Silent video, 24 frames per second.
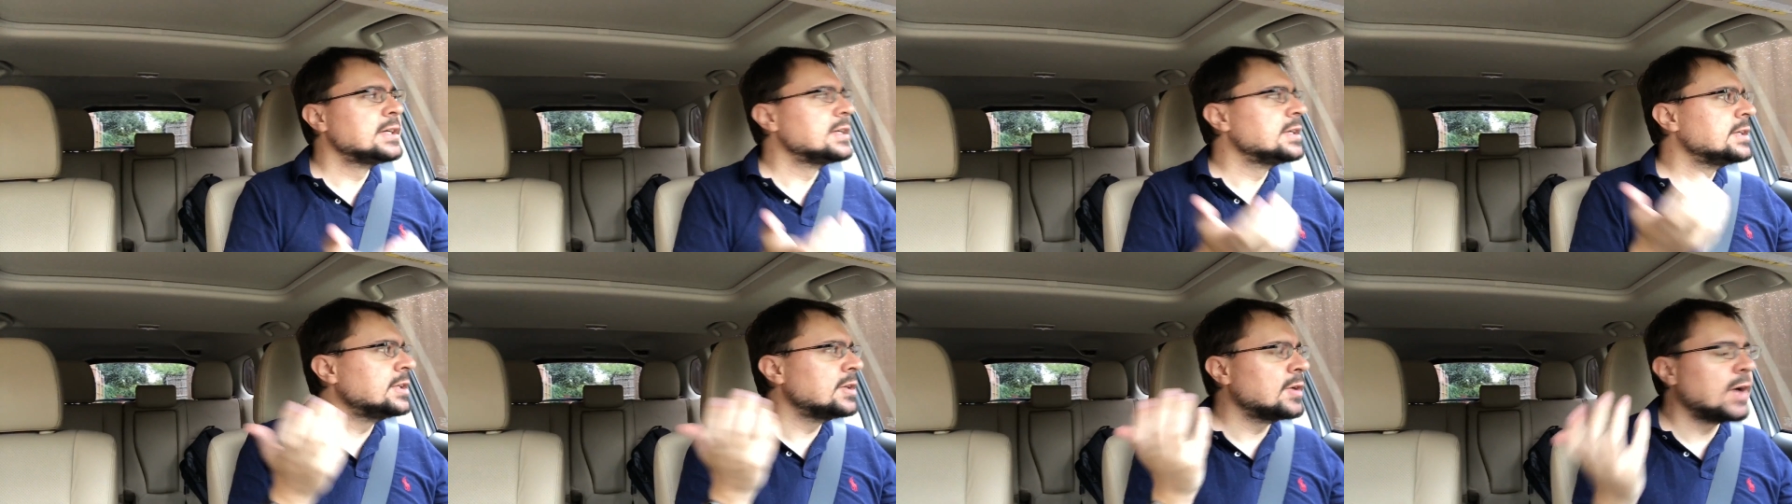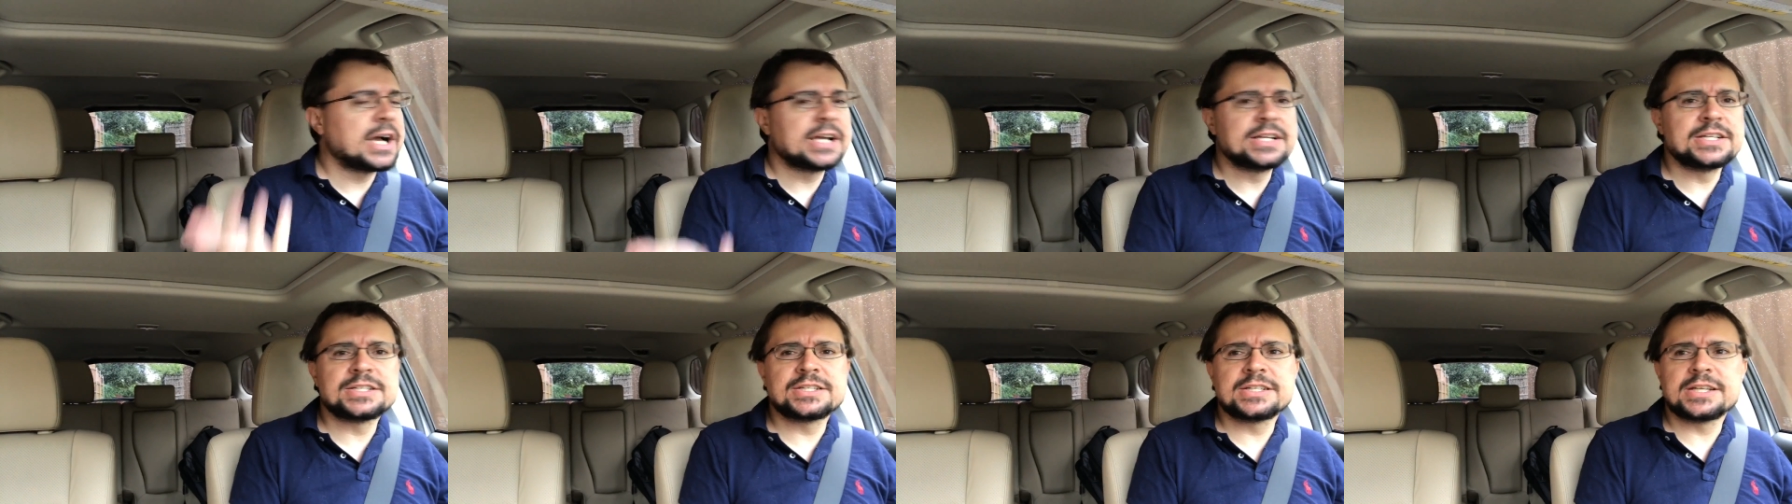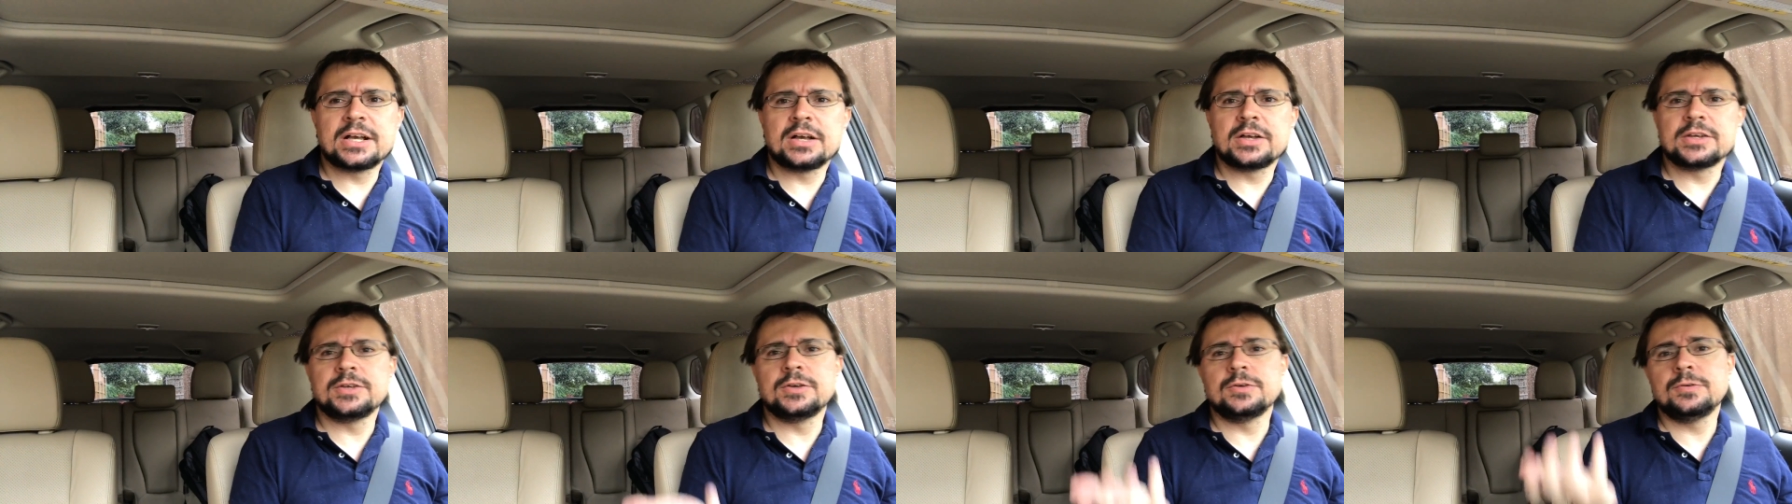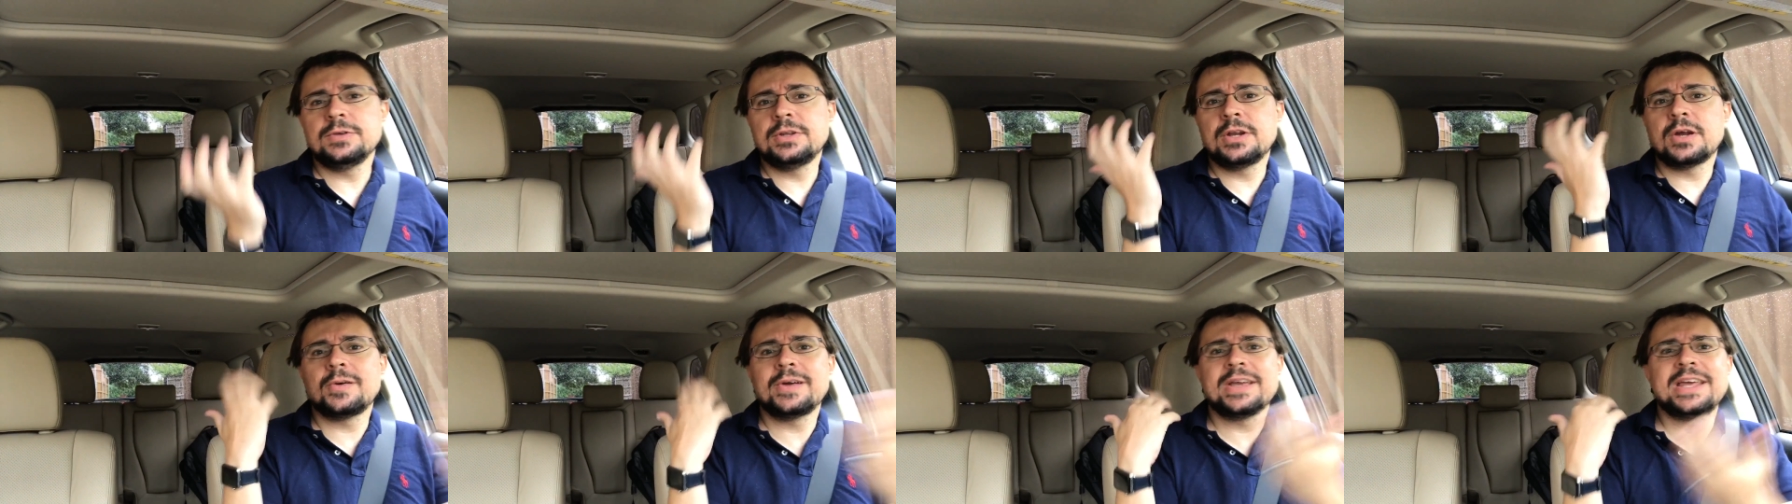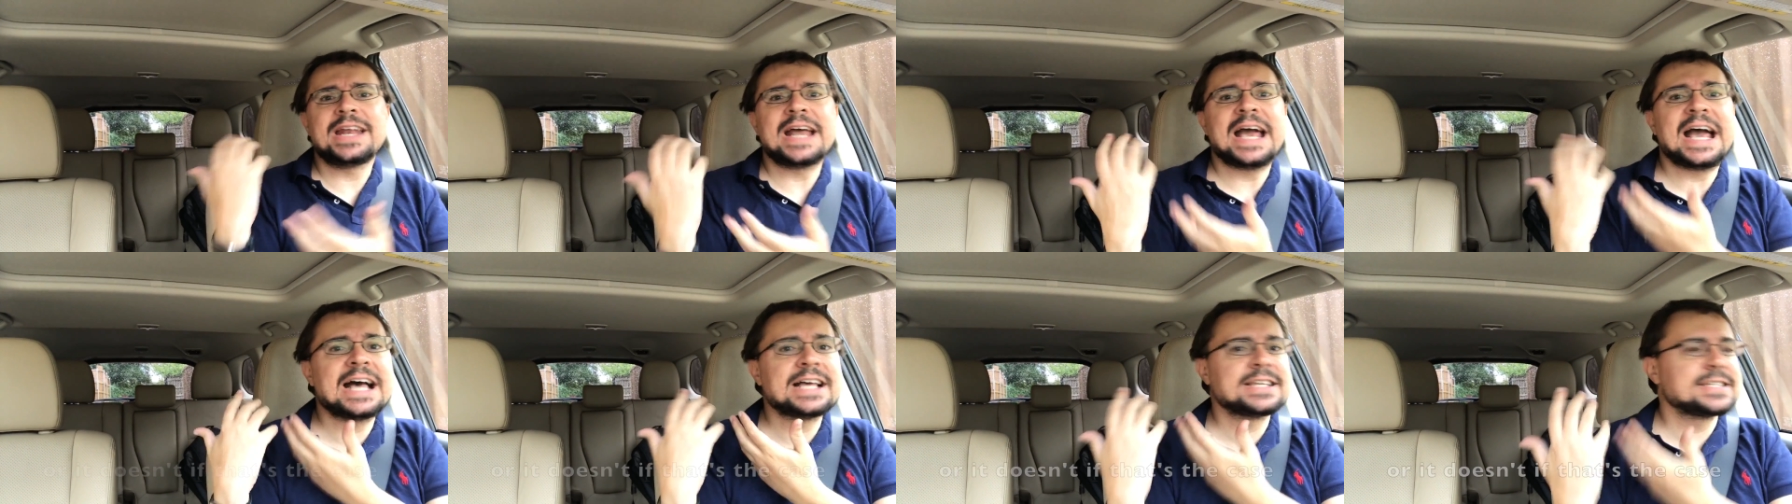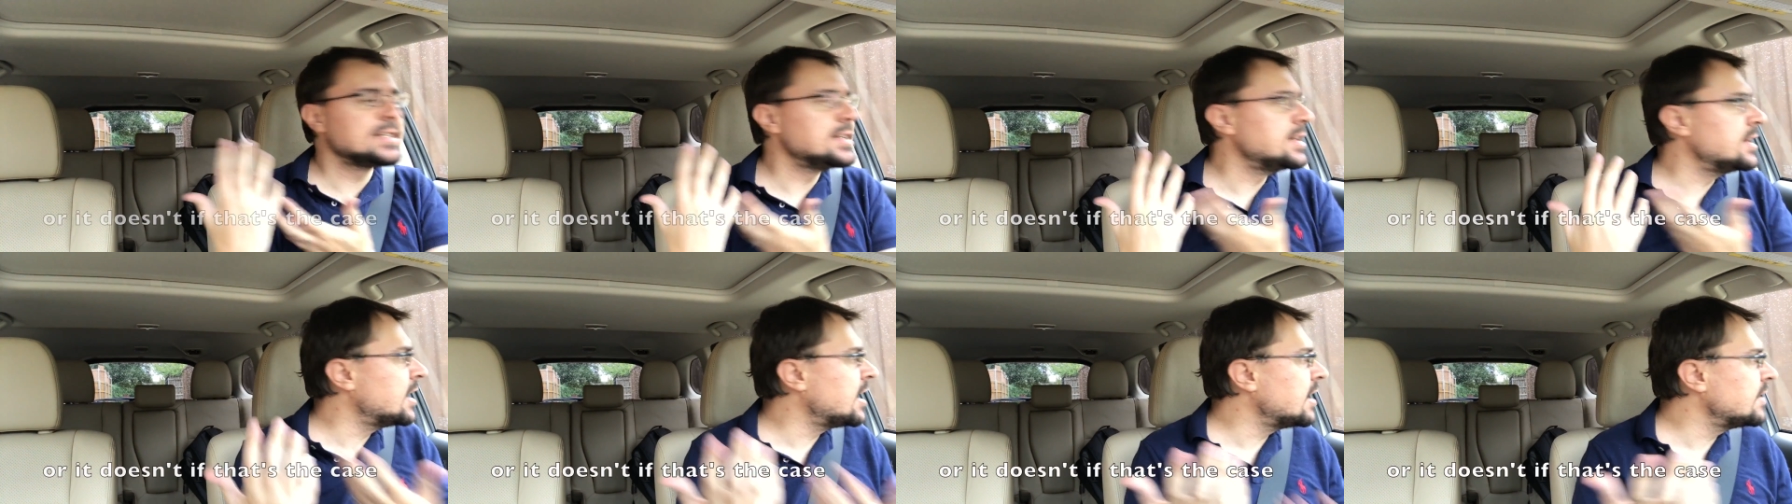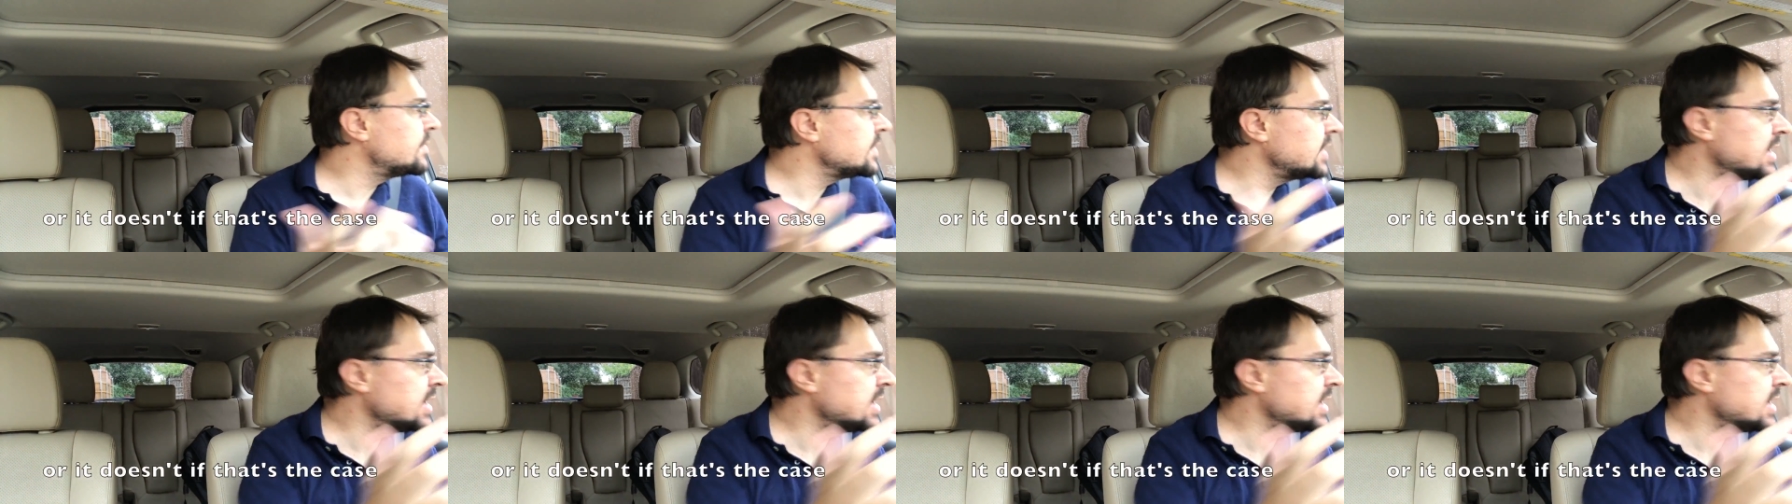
You know, I just tell you, it has enough.